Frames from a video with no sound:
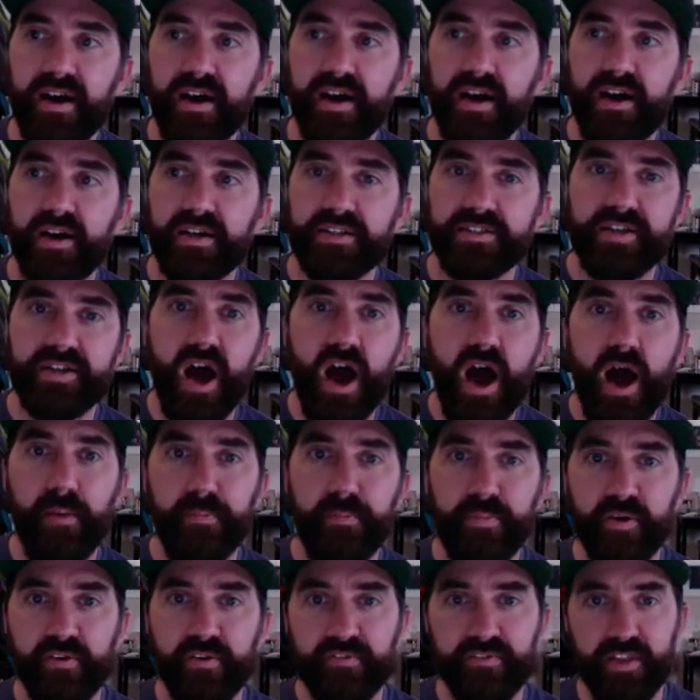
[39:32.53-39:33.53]
on
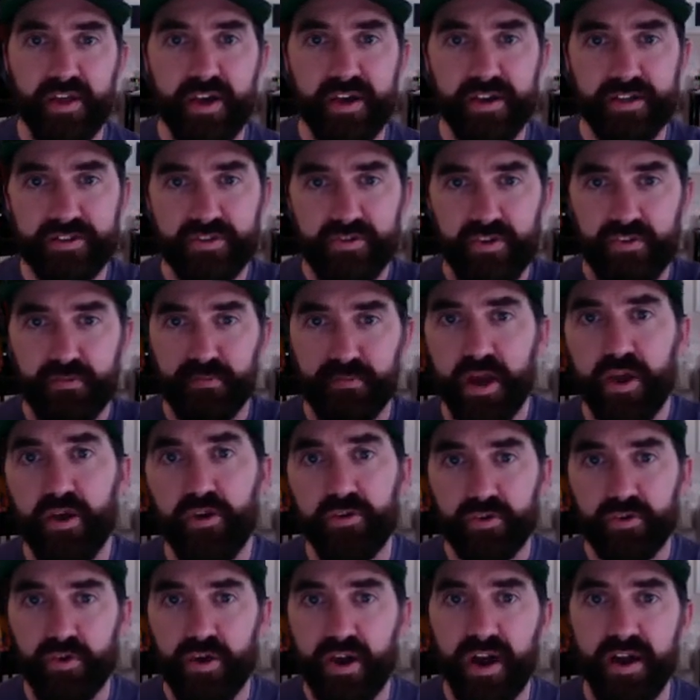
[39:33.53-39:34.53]
top of, like, sort of my own
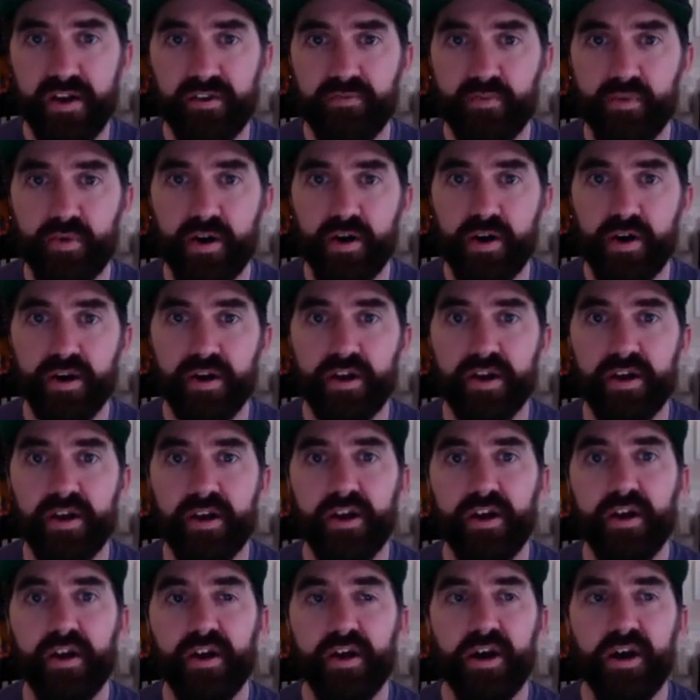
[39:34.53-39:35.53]
creative work,
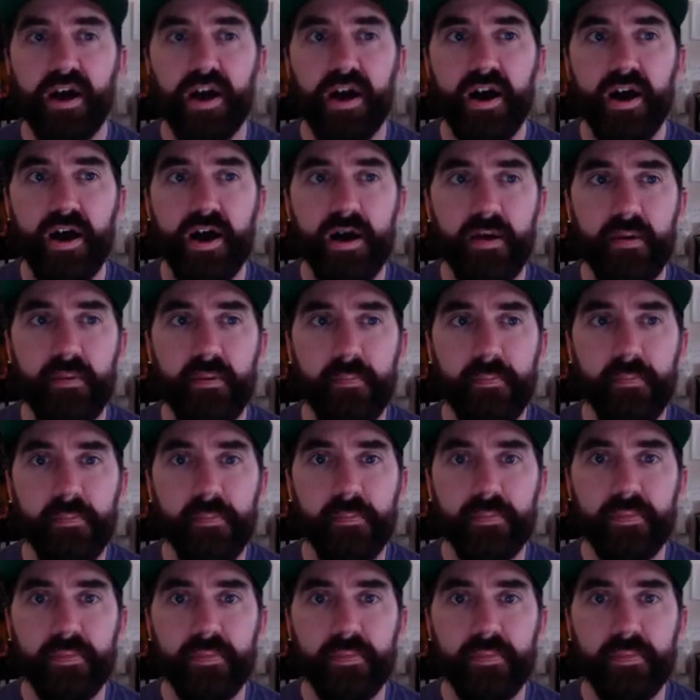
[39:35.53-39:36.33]
um,